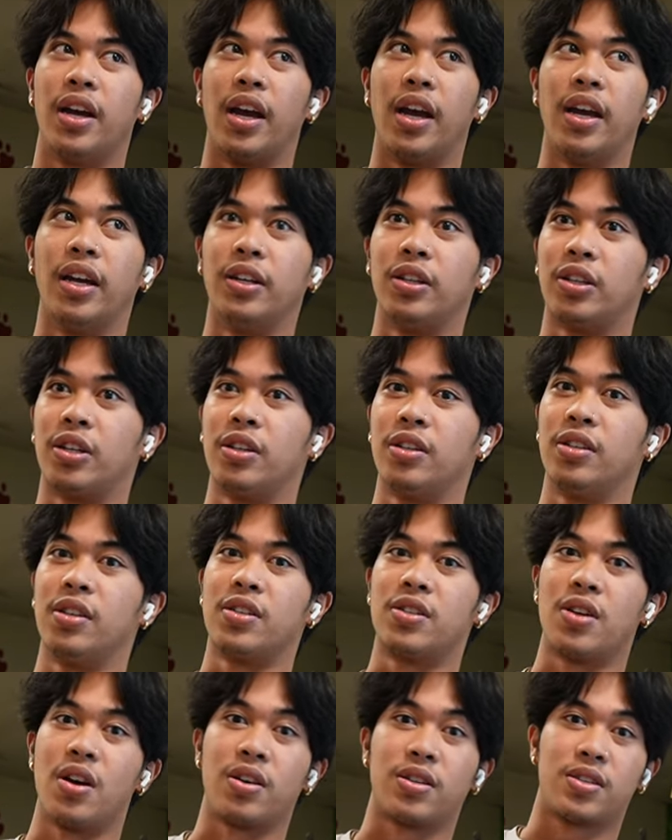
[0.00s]
And could the
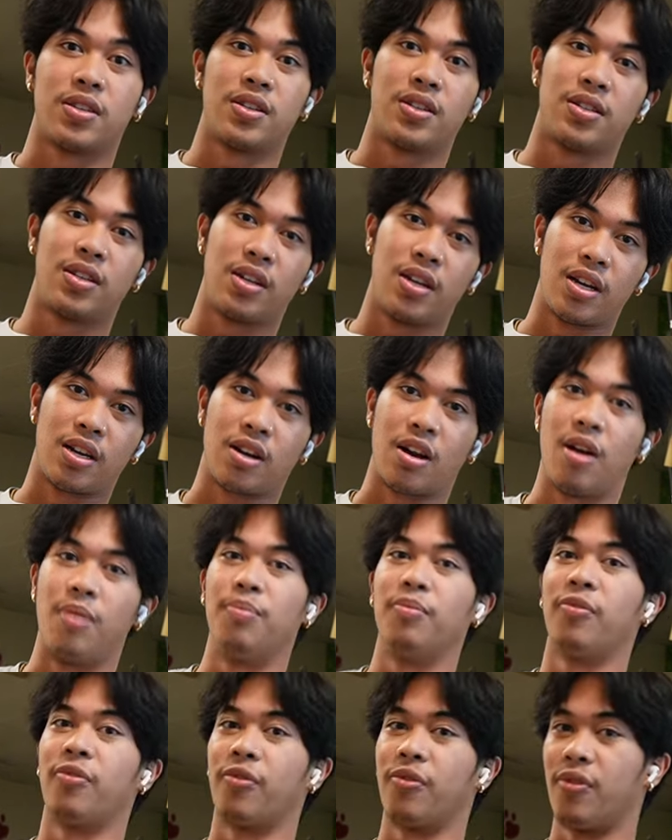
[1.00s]
toxicity
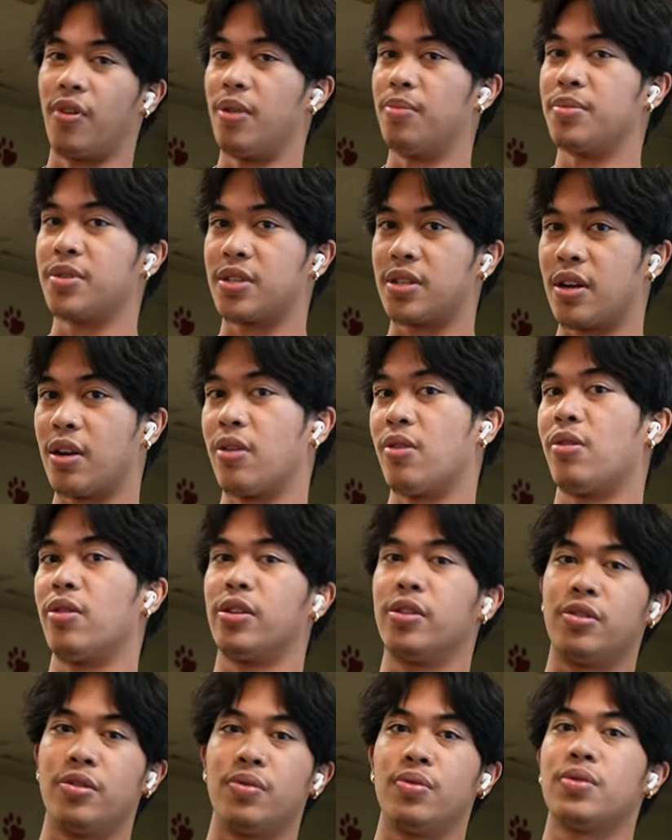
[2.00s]
come from
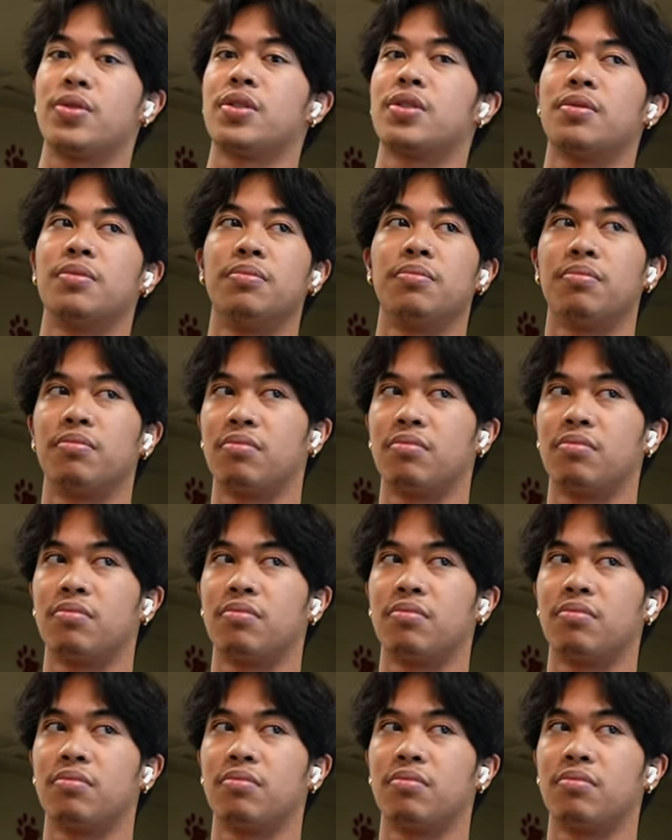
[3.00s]
steroid use?